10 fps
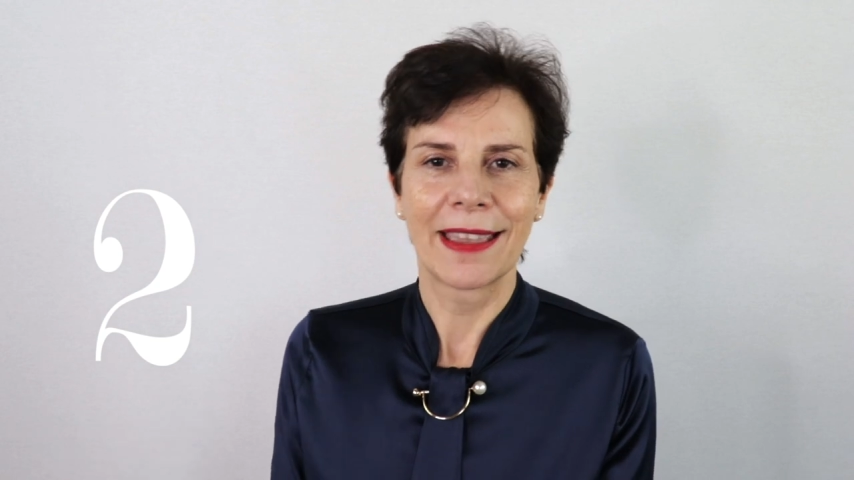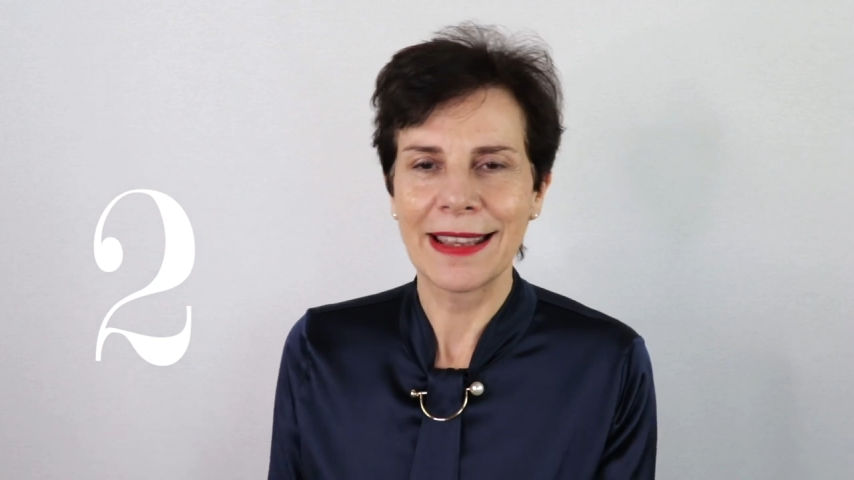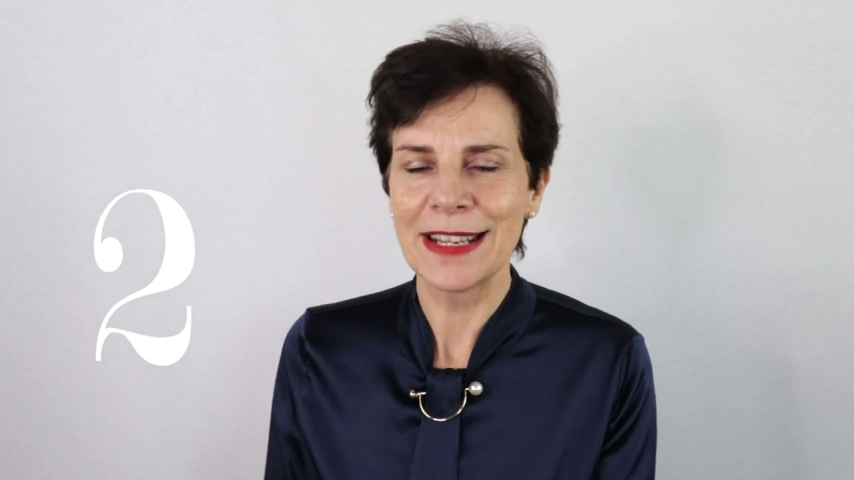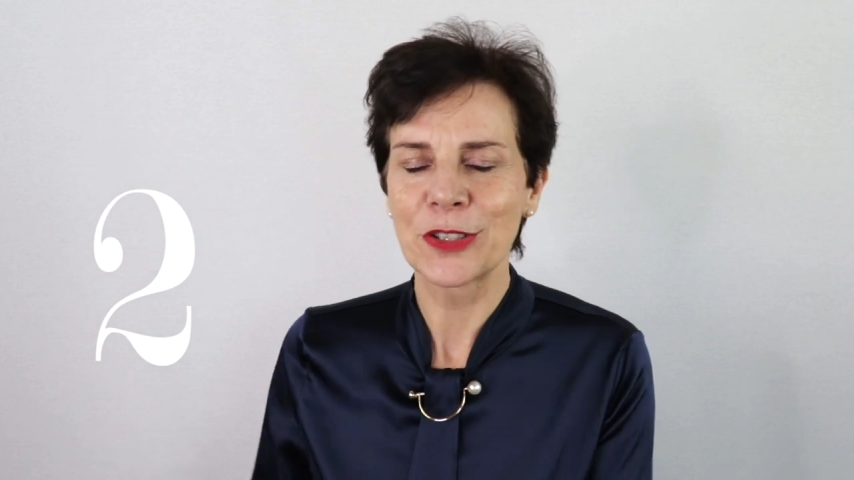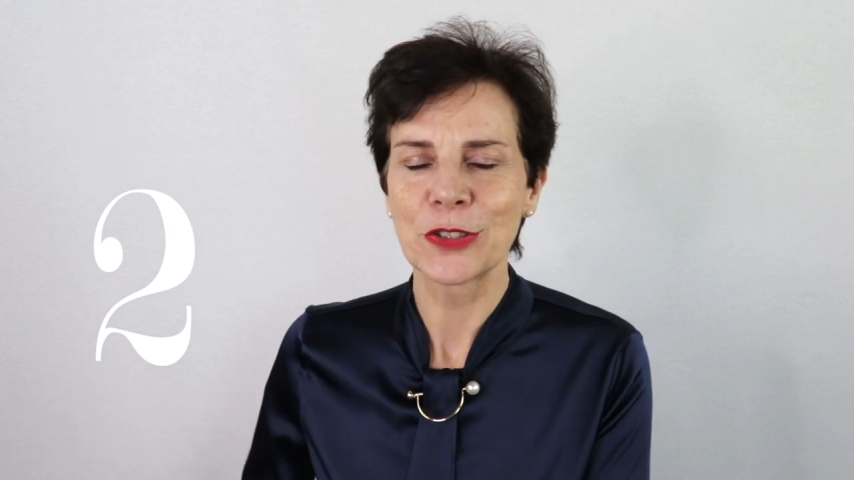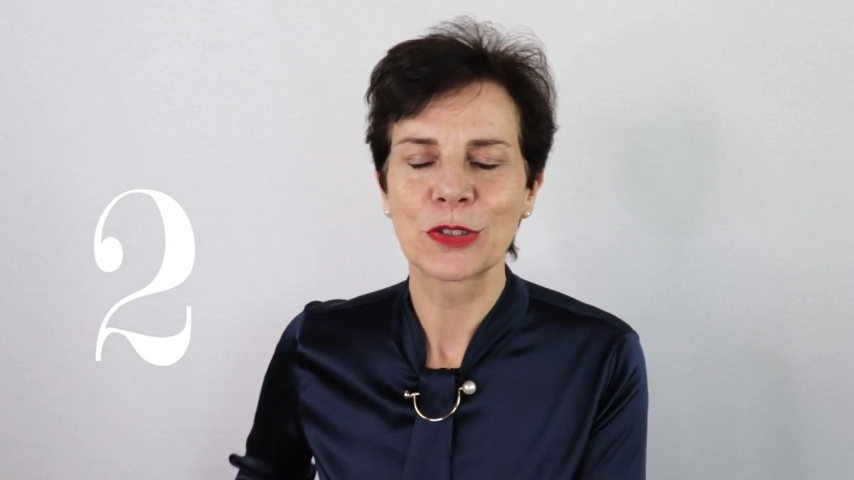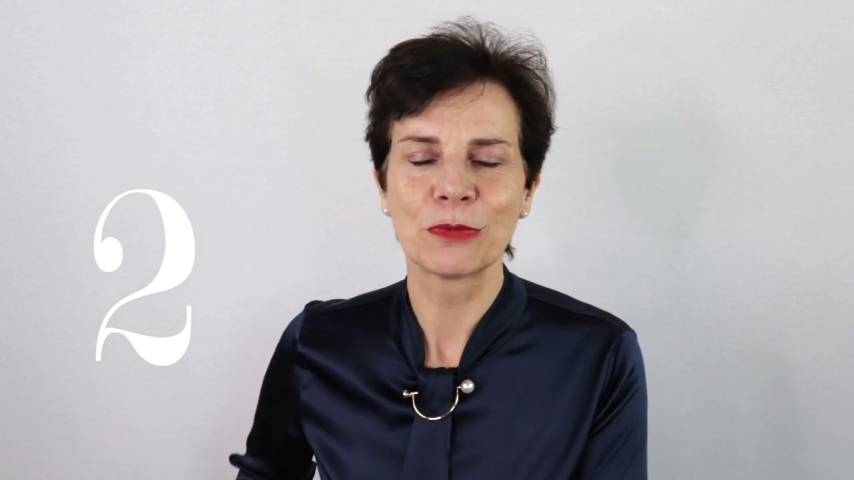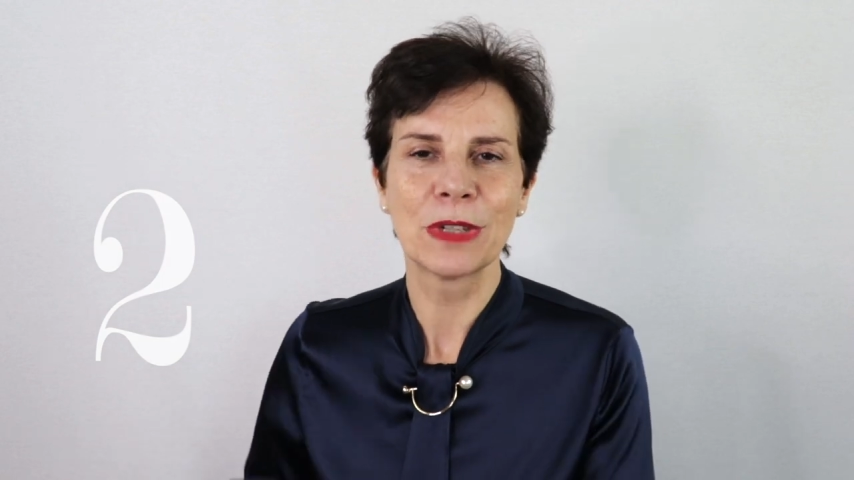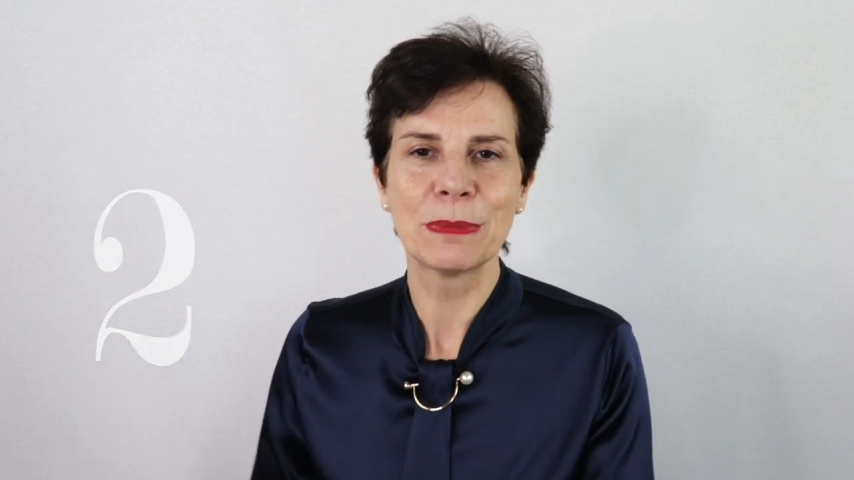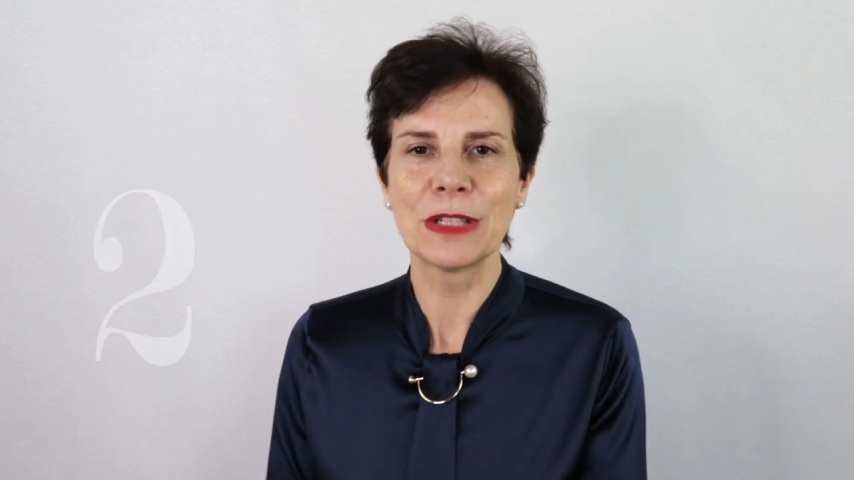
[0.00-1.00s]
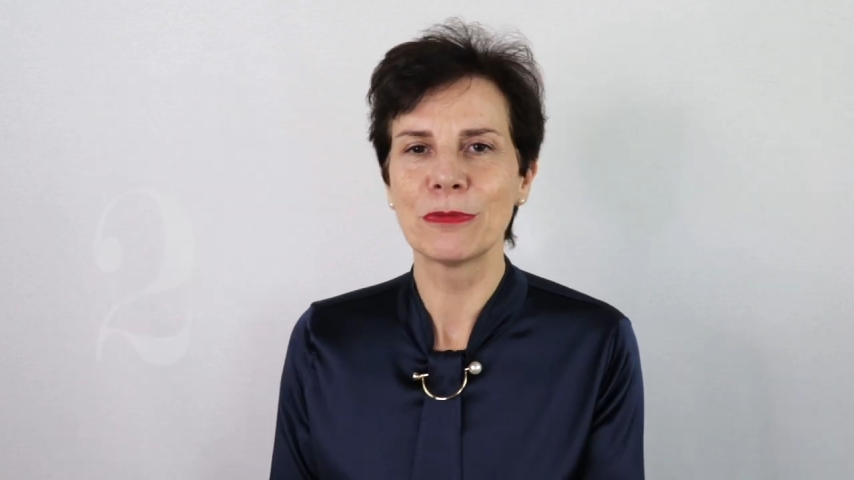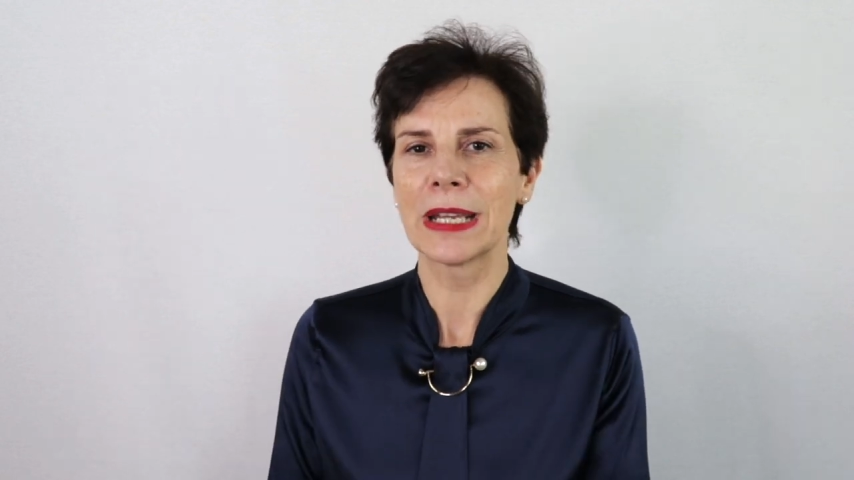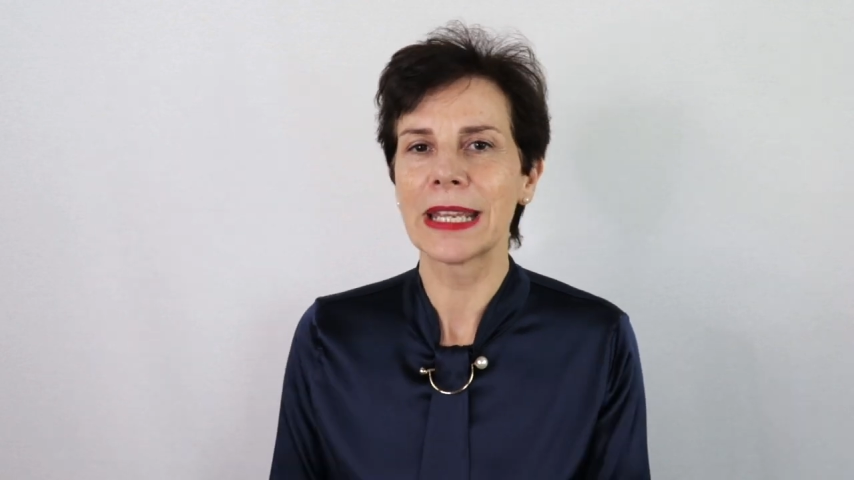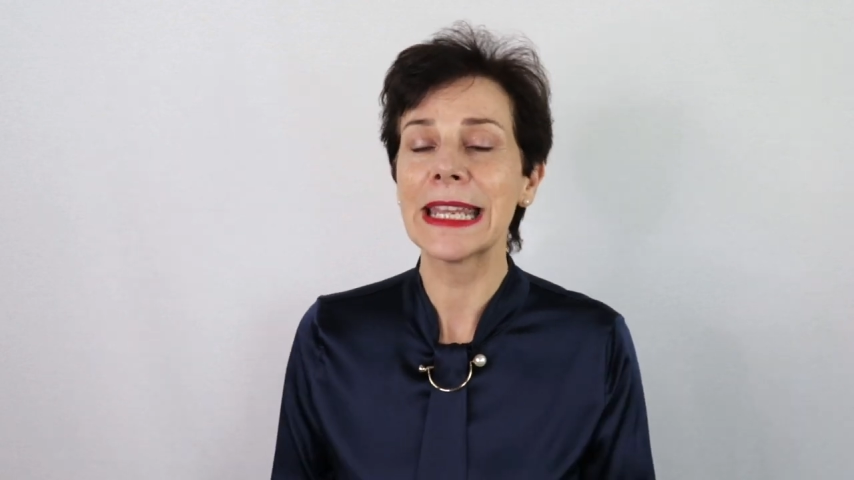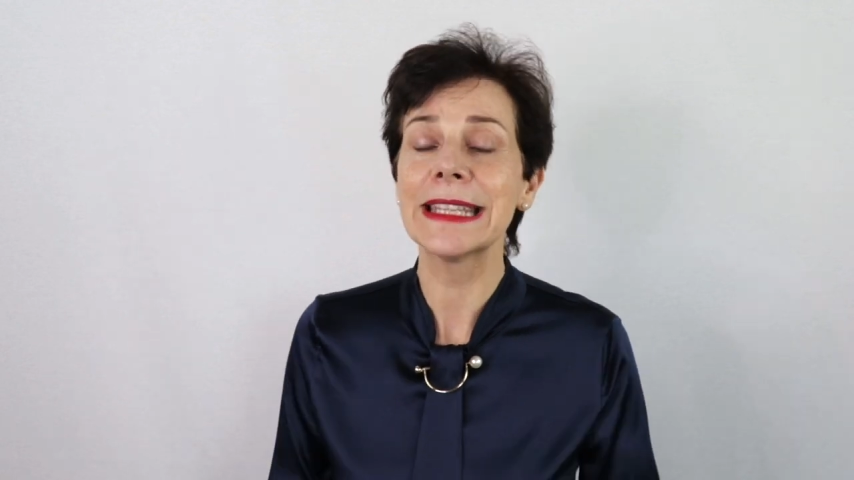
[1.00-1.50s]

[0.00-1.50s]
elegant women wear